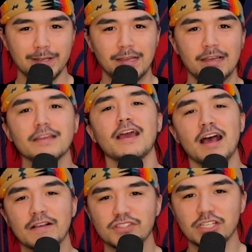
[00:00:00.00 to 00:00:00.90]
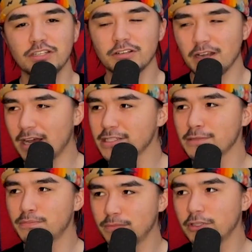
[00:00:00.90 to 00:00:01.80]
Yeah, I've seen your guys',
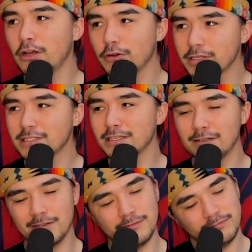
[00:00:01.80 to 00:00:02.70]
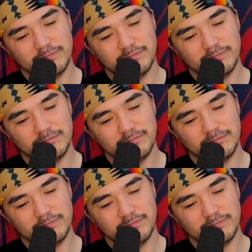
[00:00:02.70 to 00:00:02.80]
you know, casino.